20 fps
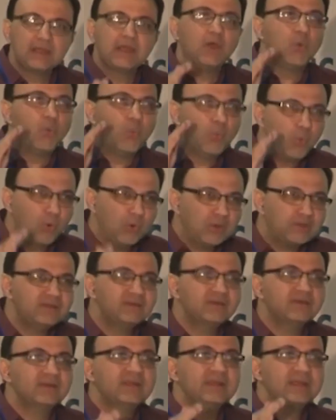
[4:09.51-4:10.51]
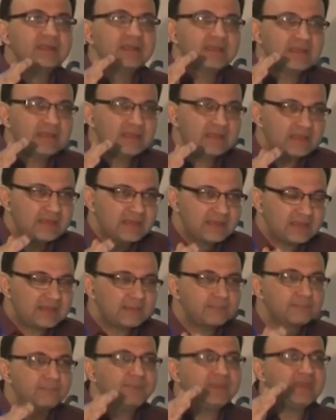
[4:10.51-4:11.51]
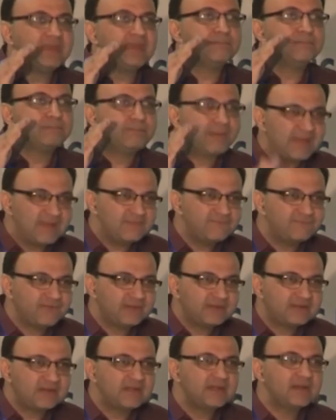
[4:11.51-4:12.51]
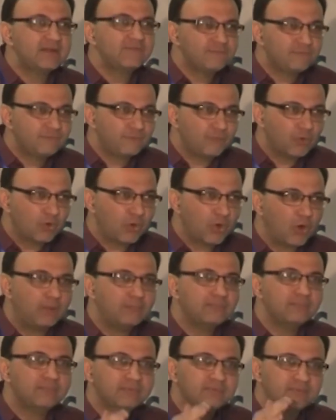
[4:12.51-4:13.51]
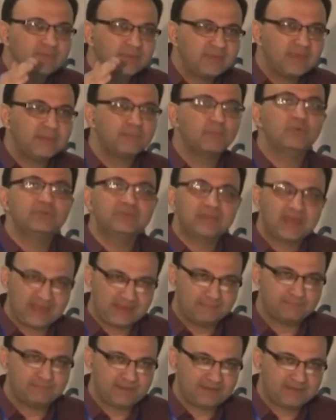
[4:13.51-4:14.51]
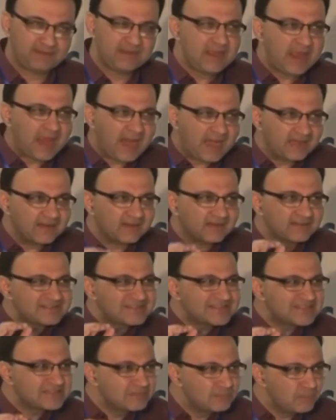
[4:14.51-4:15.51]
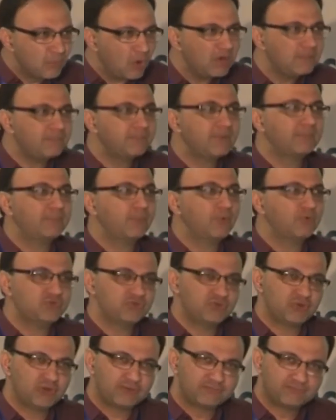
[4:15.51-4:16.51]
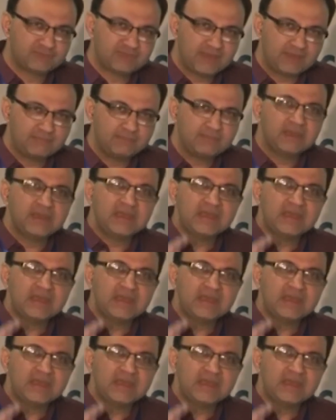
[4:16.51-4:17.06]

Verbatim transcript: would be benefited from chemotherapy and a small proportion of them